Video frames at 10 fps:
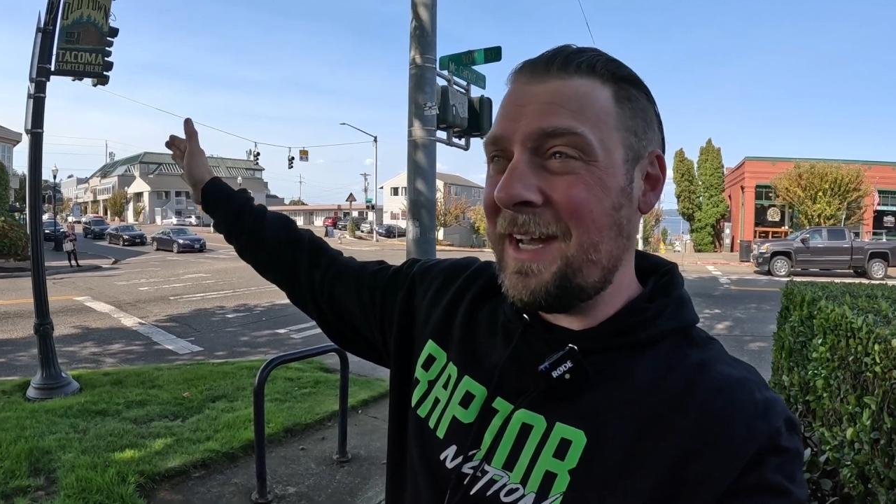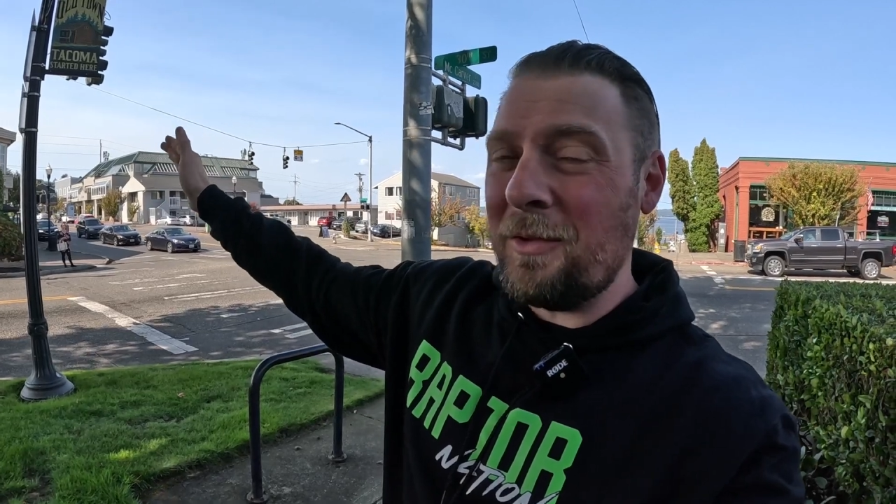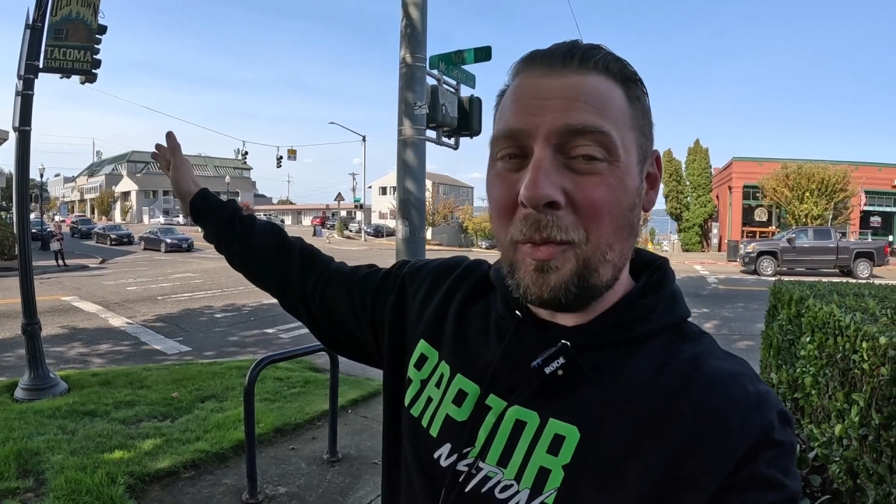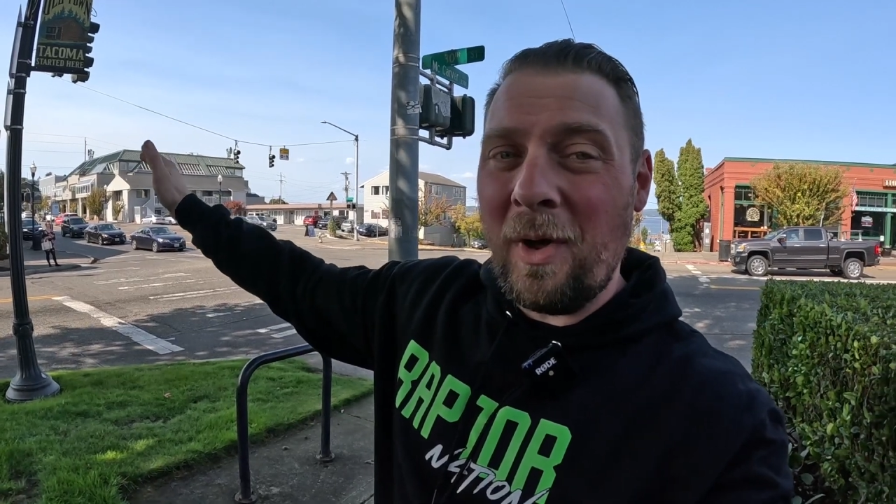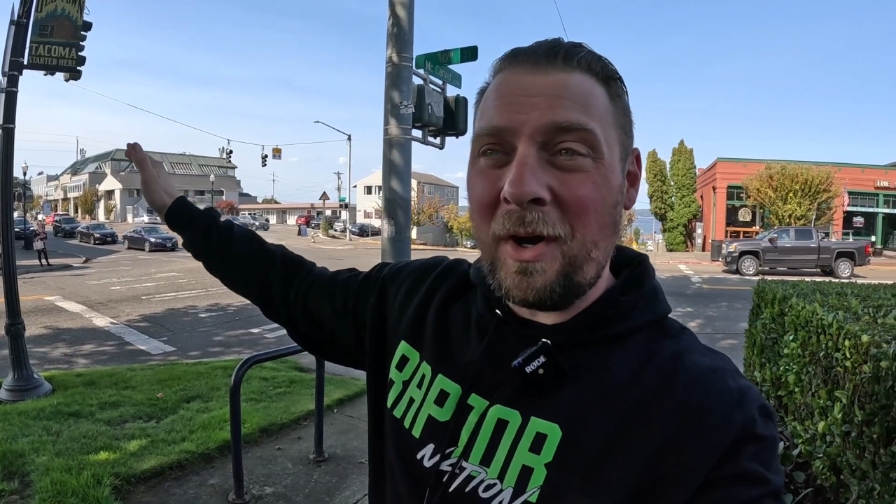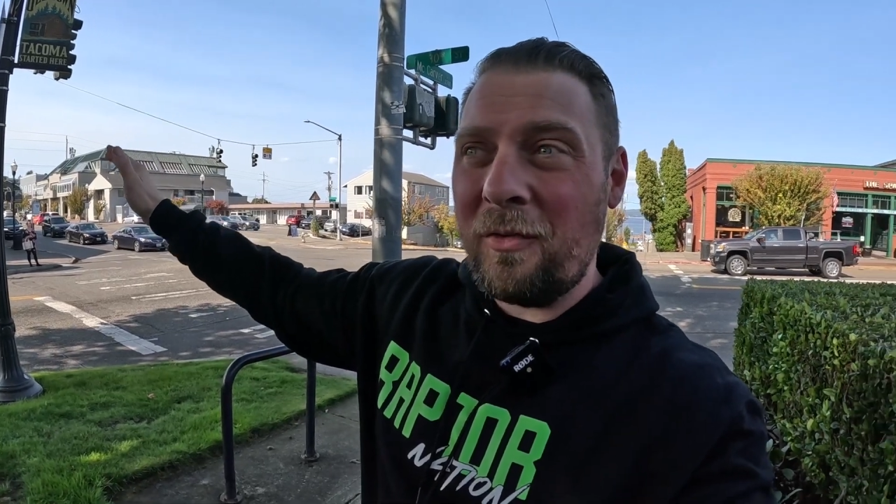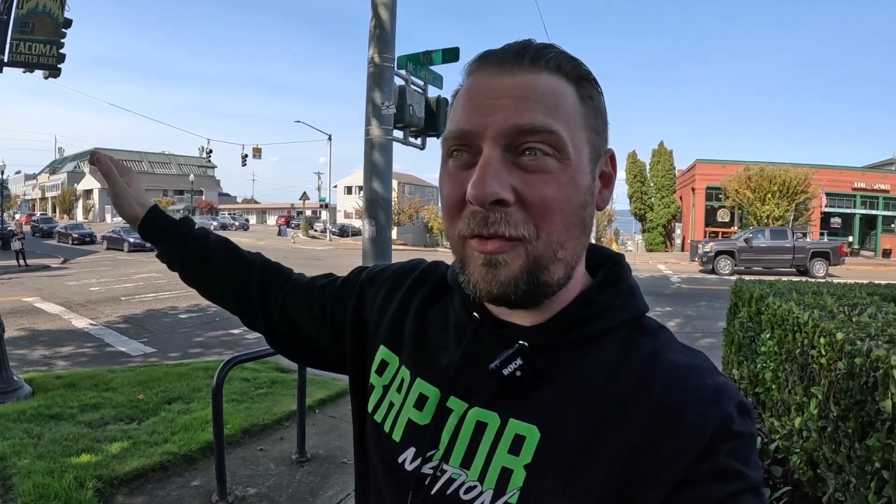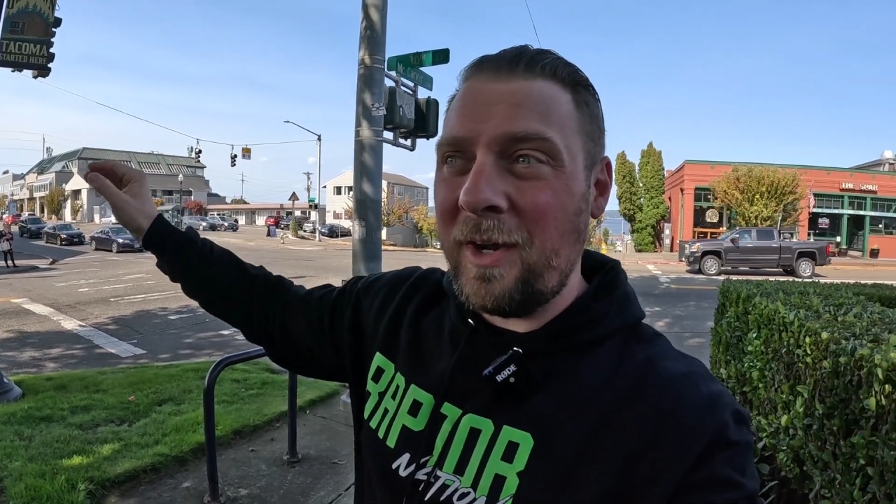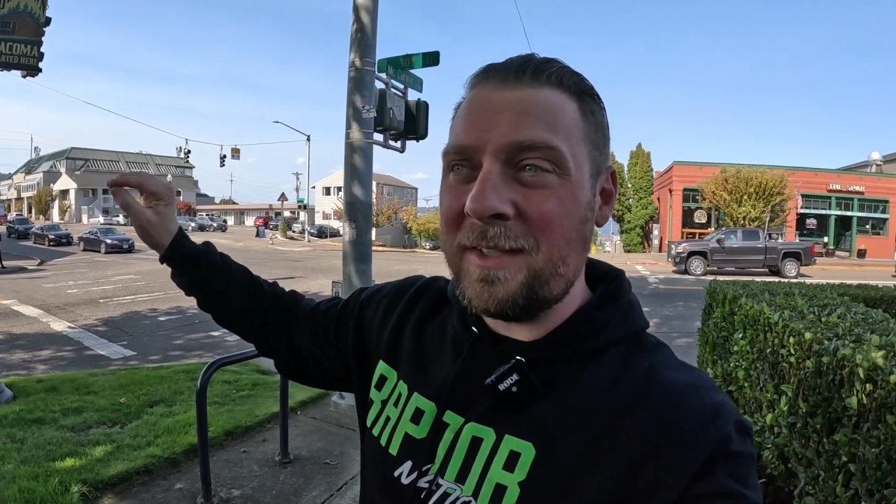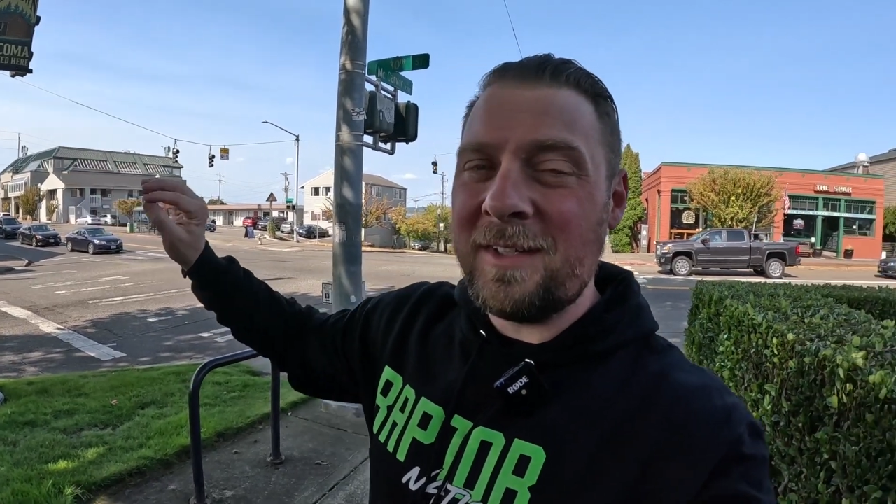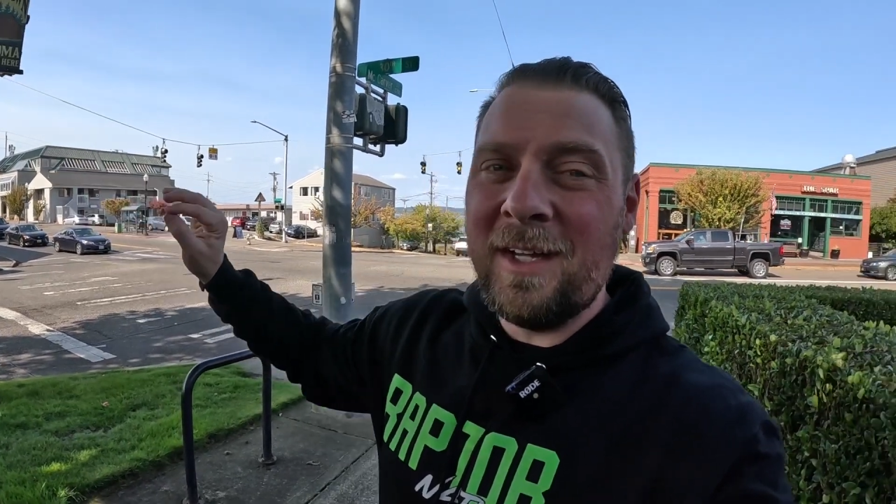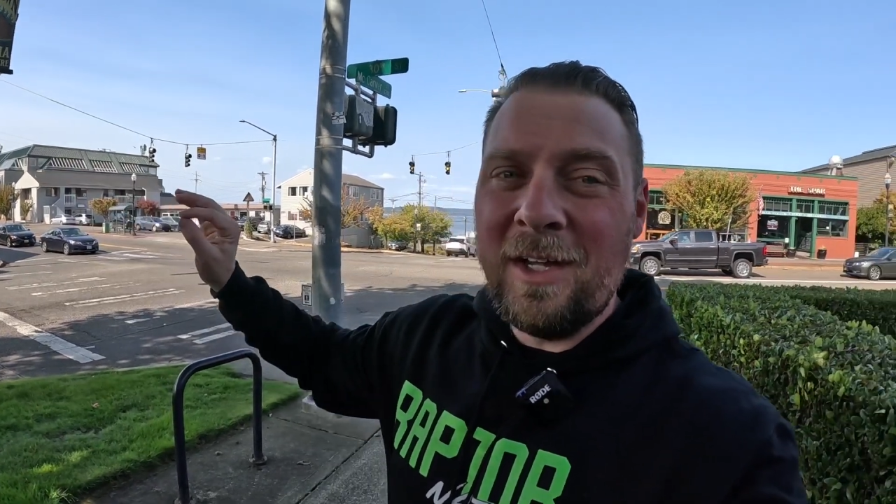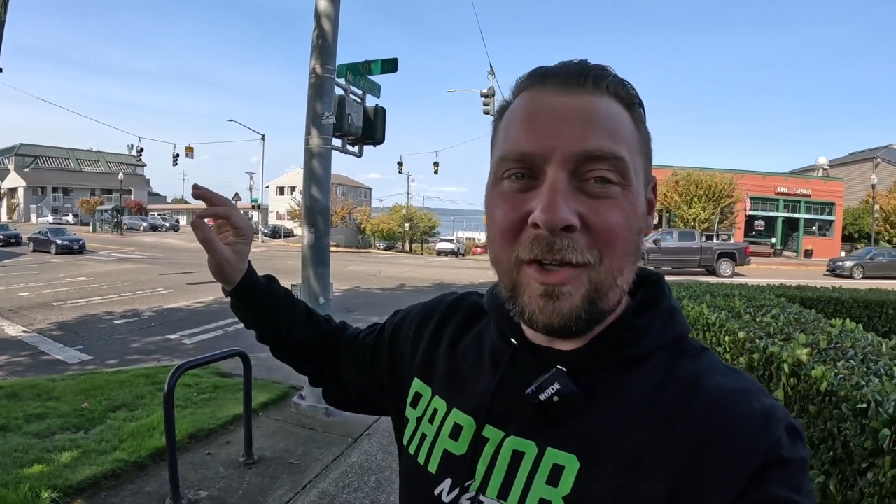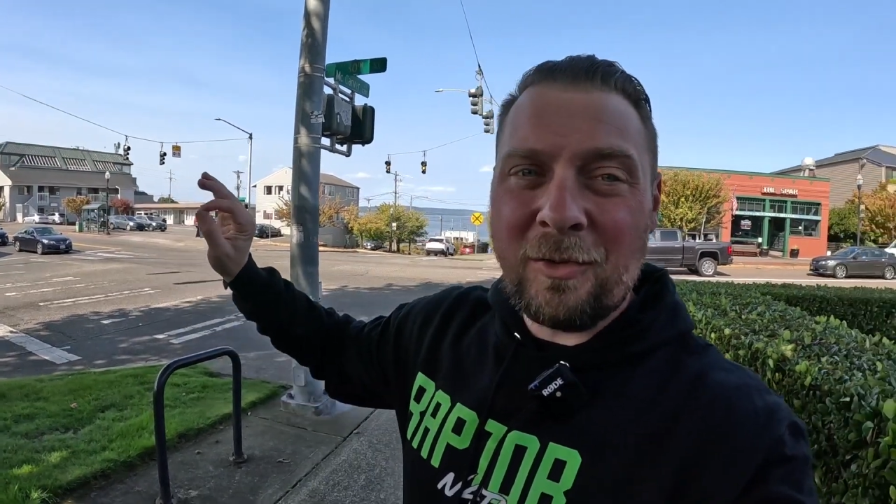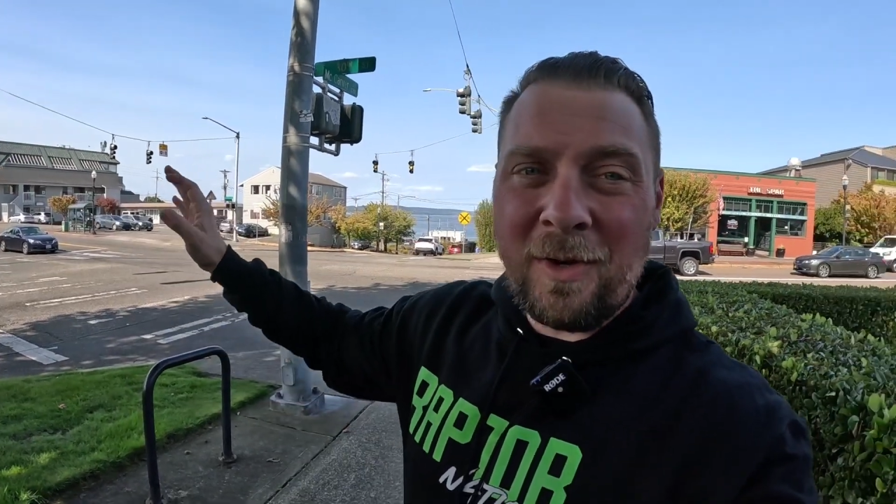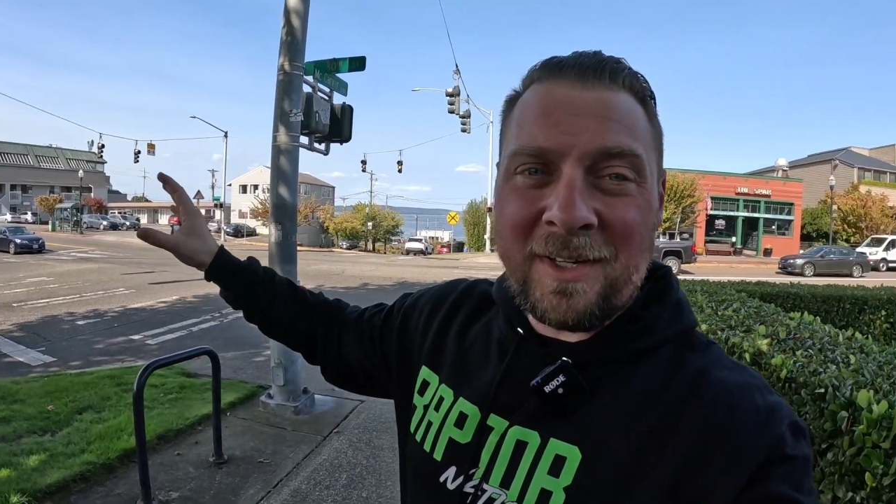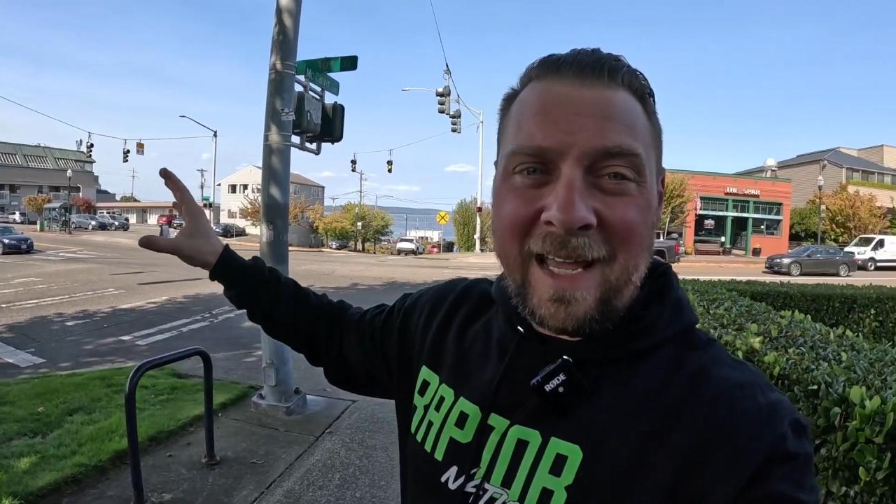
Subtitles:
down the waterfront, you're going